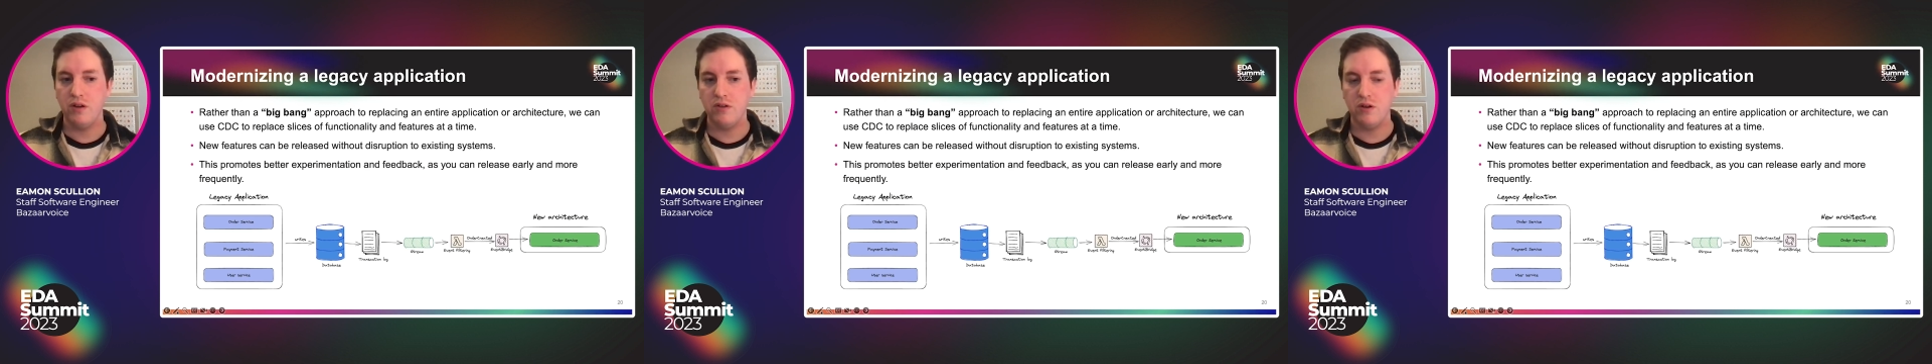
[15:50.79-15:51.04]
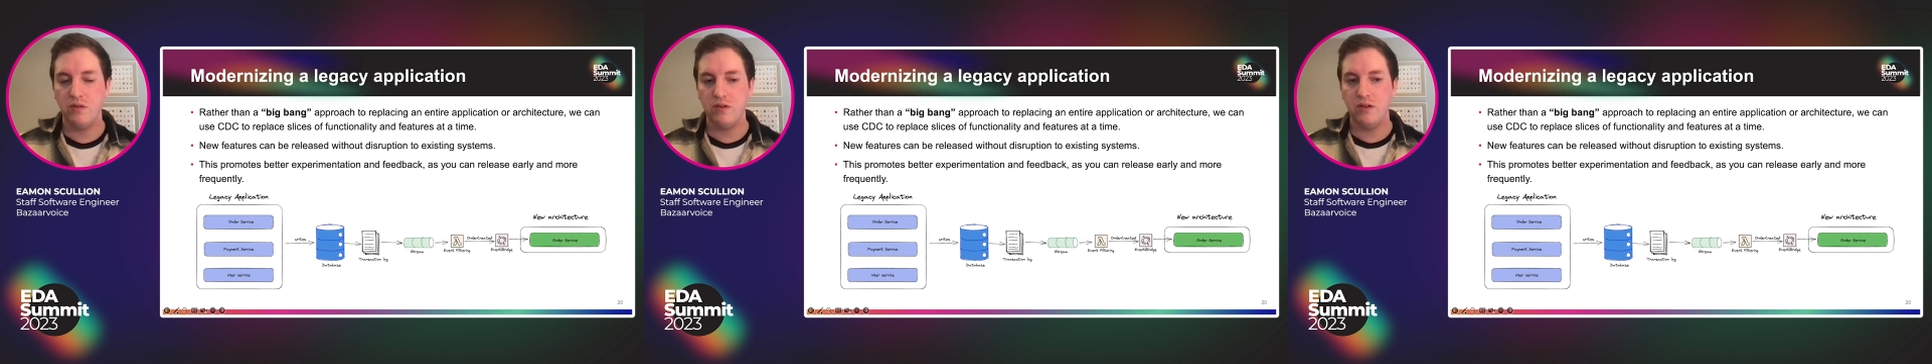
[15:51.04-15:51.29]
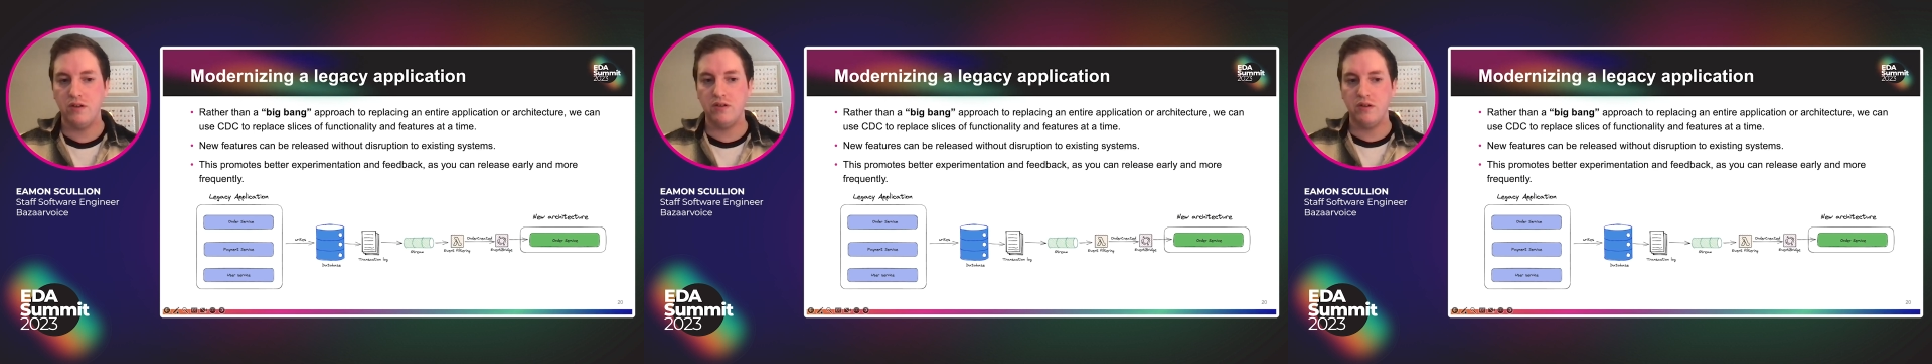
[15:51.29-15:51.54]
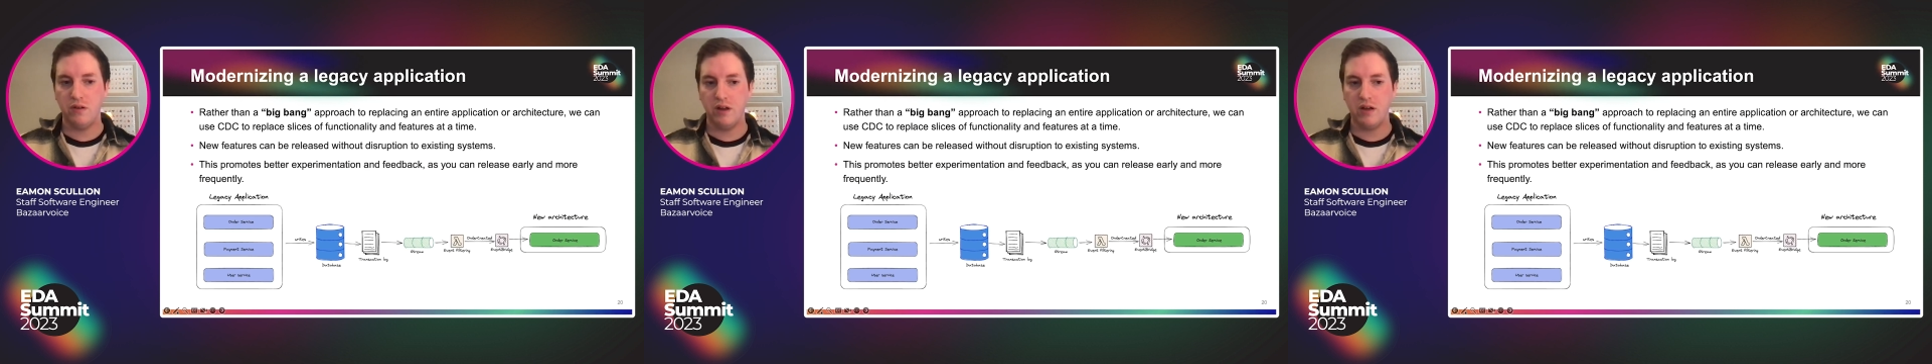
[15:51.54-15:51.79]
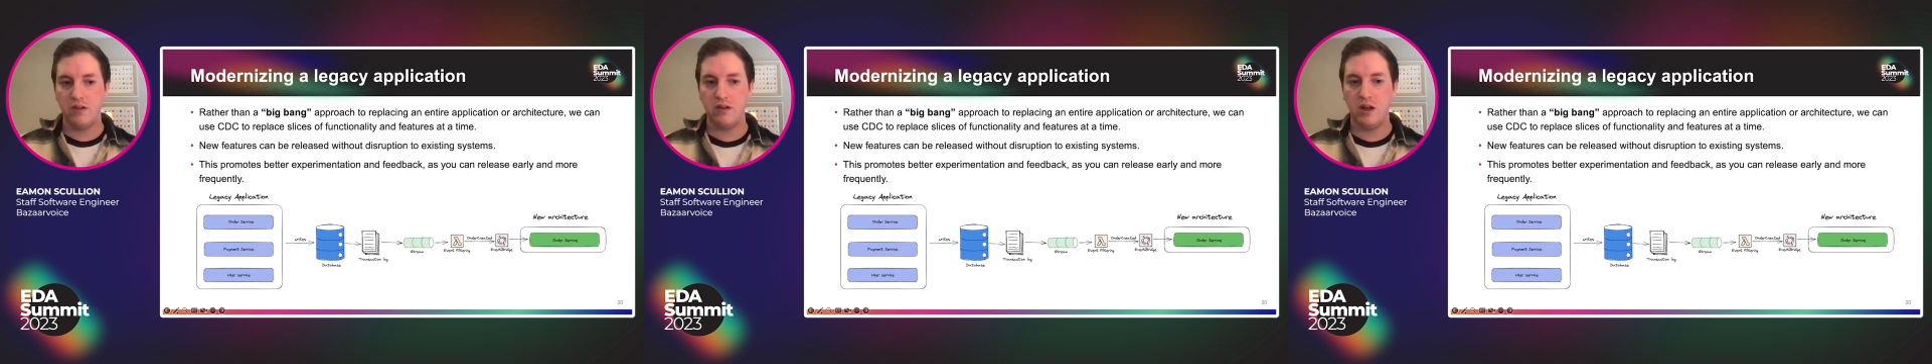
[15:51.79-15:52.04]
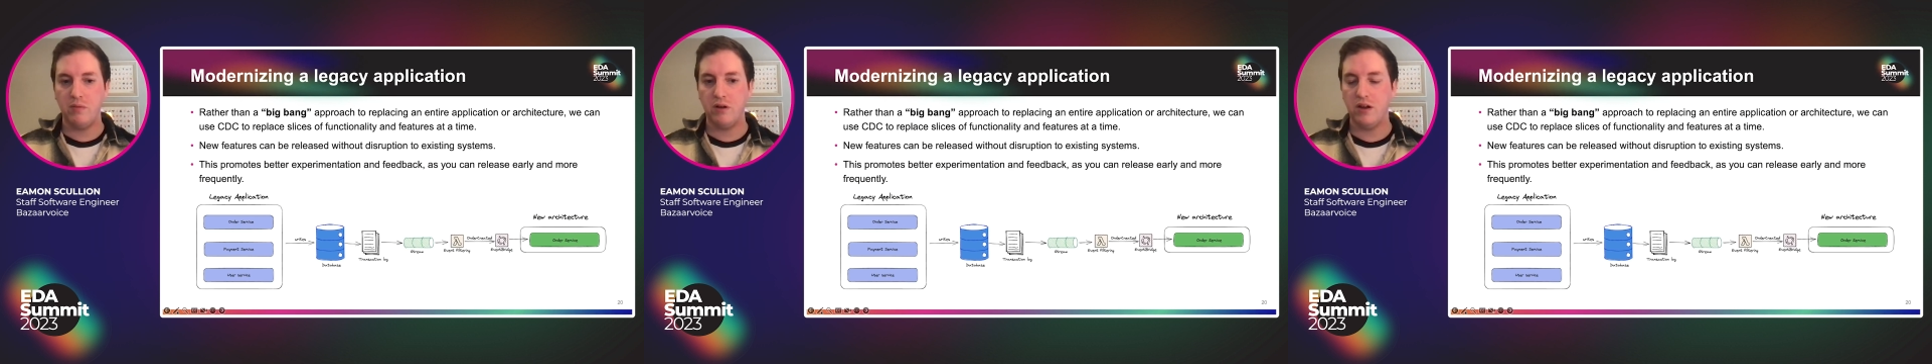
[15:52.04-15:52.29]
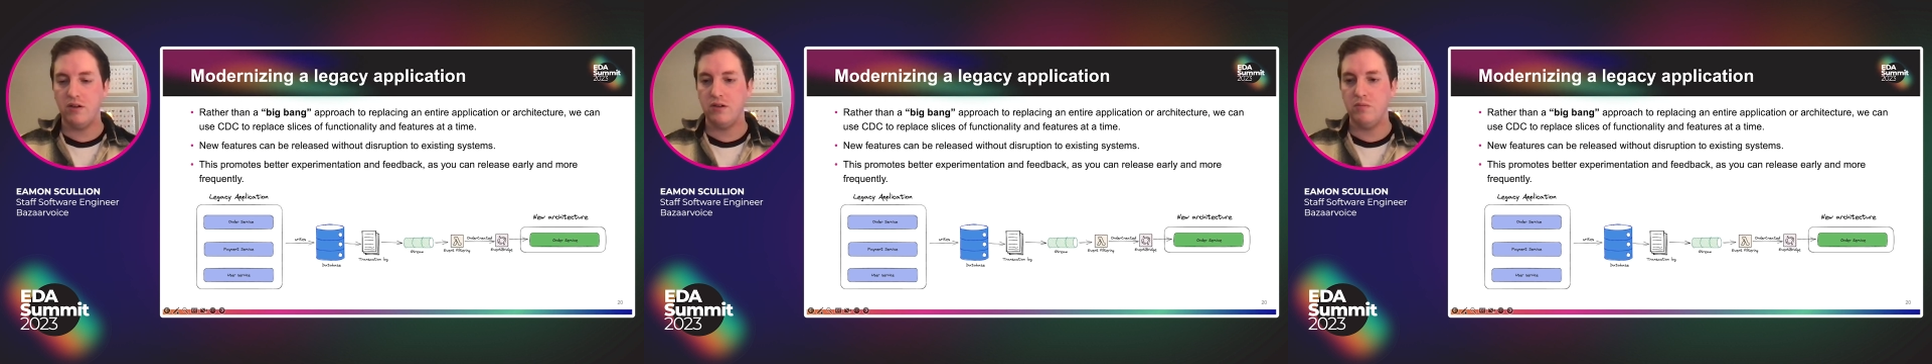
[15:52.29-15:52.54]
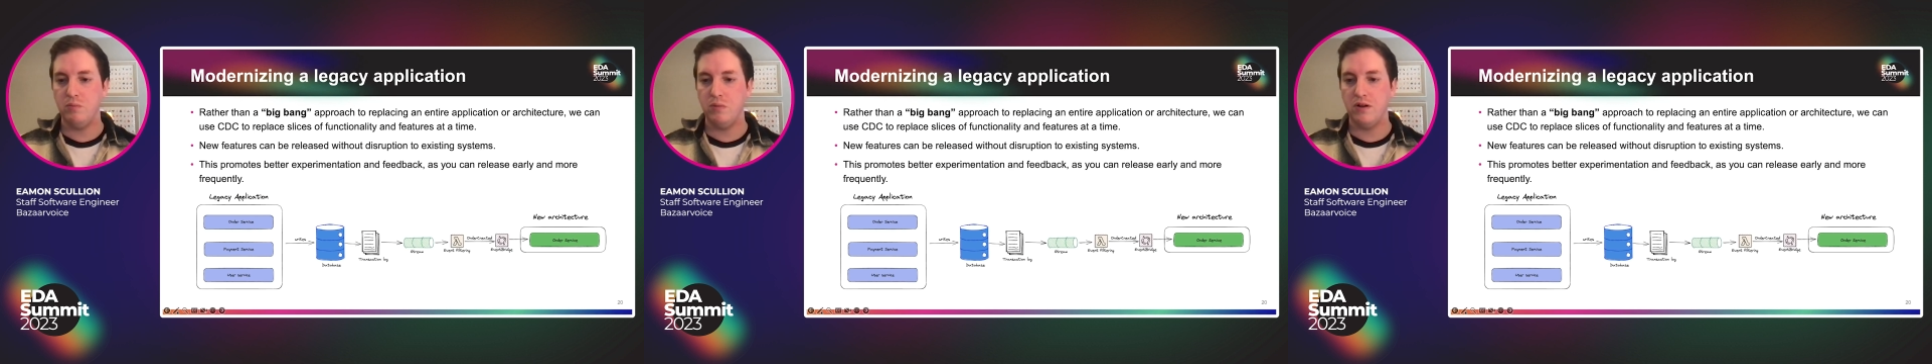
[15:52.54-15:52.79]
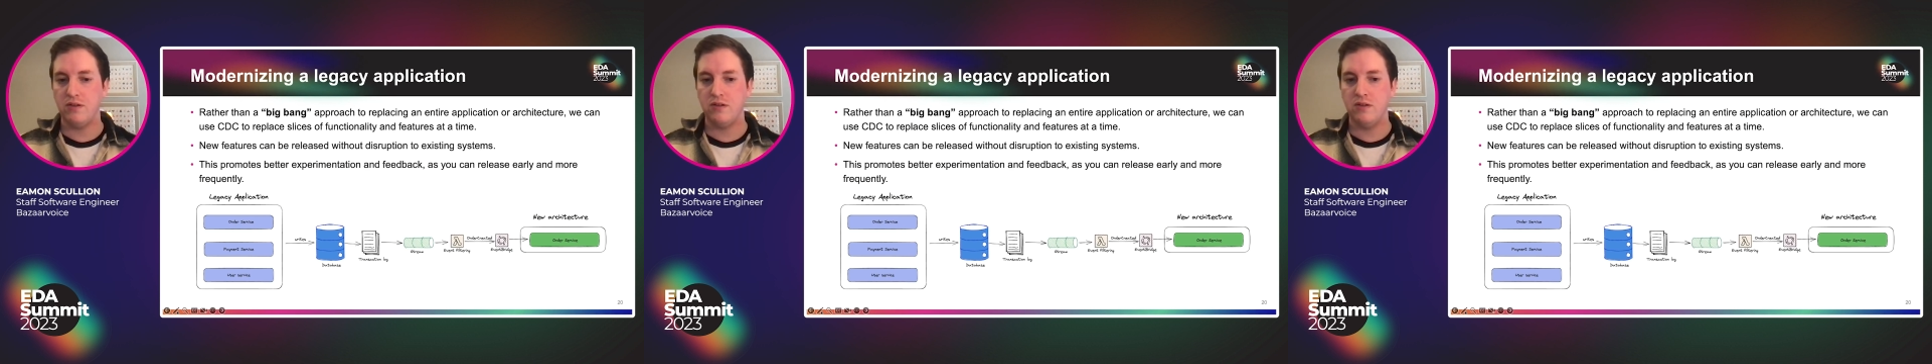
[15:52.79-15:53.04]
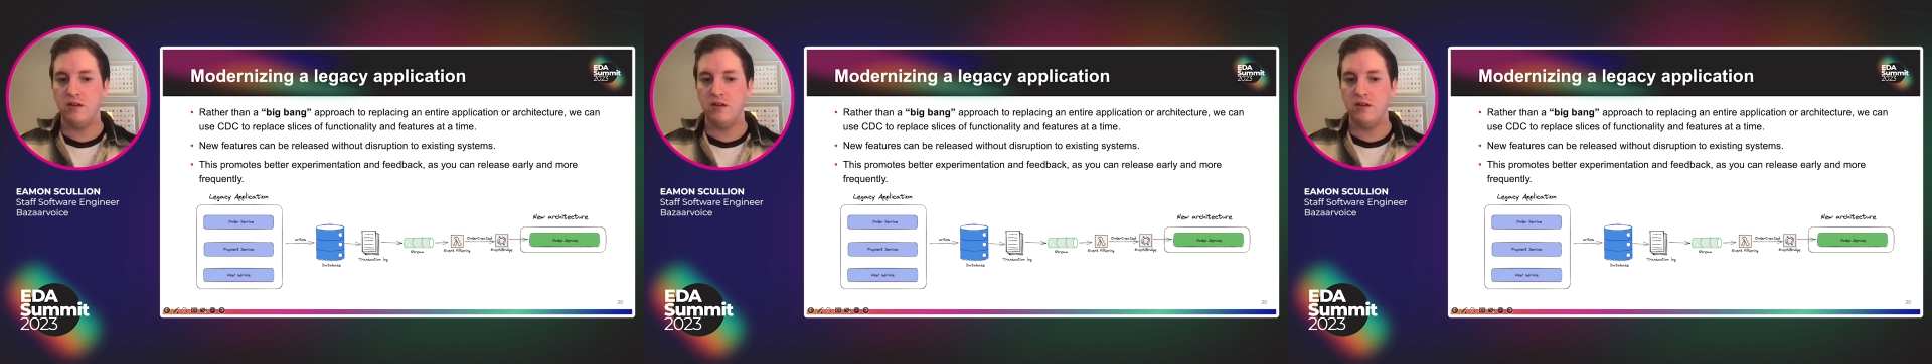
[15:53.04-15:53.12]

services in our legacy application, but